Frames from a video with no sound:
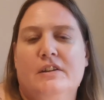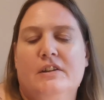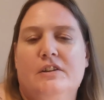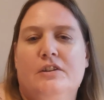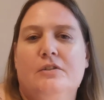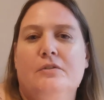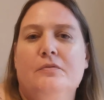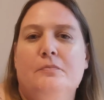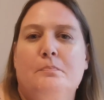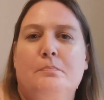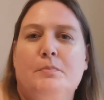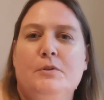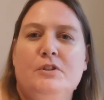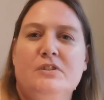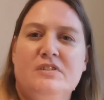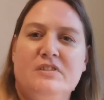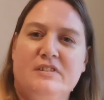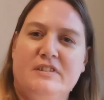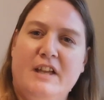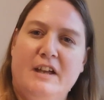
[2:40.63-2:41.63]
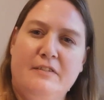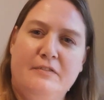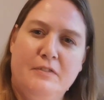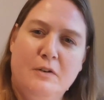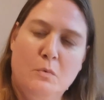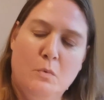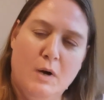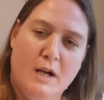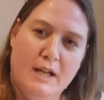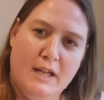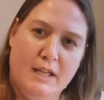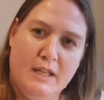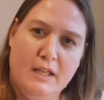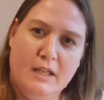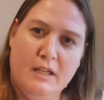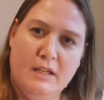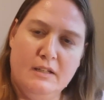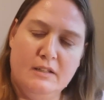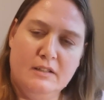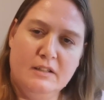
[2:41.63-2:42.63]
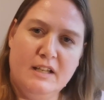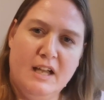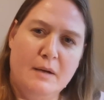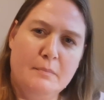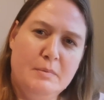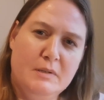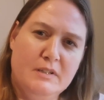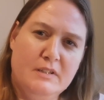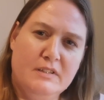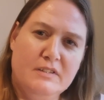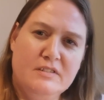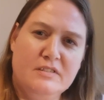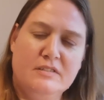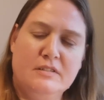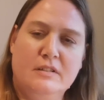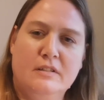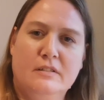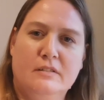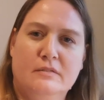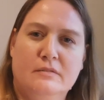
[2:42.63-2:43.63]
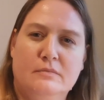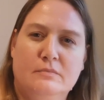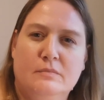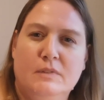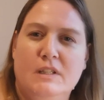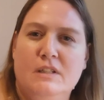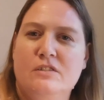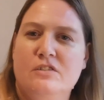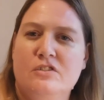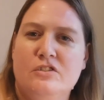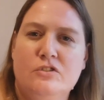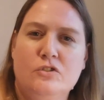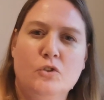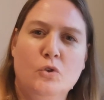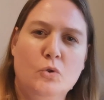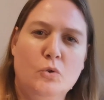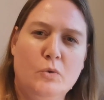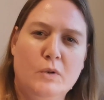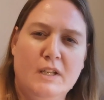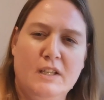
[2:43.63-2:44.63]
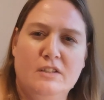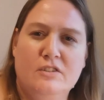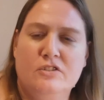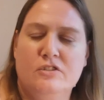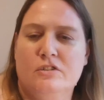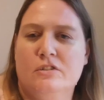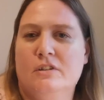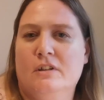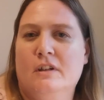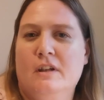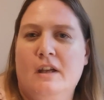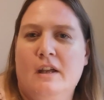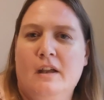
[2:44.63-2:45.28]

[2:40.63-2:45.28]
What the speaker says: you've put stuff away in cupboards, in storage.